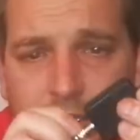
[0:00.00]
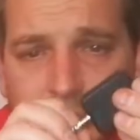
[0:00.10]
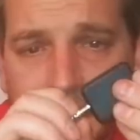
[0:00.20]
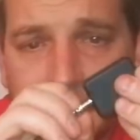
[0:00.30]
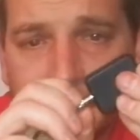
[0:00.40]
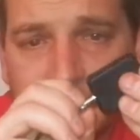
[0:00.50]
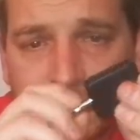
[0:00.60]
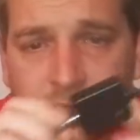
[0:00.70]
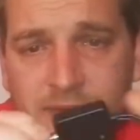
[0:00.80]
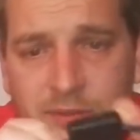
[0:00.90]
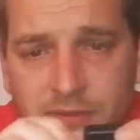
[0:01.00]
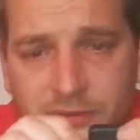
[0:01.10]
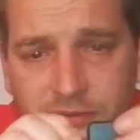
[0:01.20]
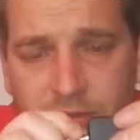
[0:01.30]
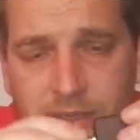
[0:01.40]
And then you make sure that's nice
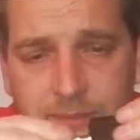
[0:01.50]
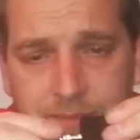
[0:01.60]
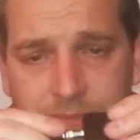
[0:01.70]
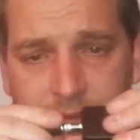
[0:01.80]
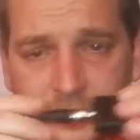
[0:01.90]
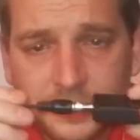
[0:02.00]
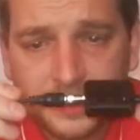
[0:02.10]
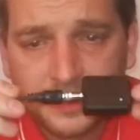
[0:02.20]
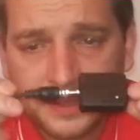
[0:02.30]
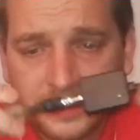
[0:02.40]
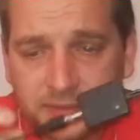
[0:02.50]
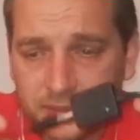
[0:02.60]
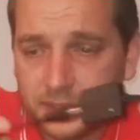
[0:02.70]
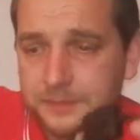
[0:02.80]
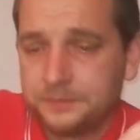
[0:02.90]
and tight, and that's in there.